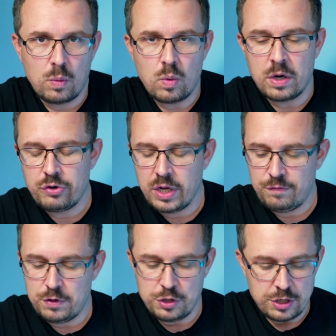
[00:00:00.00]
wondering
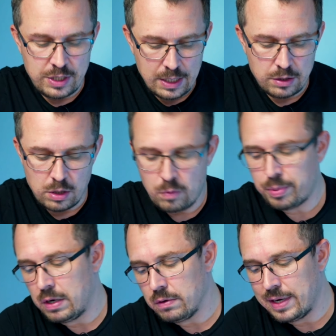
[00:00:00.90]
if you should get the
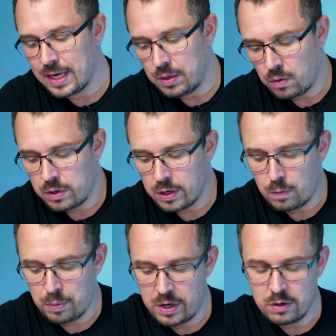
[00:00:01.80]
GoPro Hero 9 or the
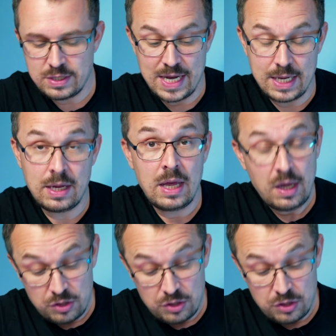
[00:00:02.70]
GoPro Hero 10,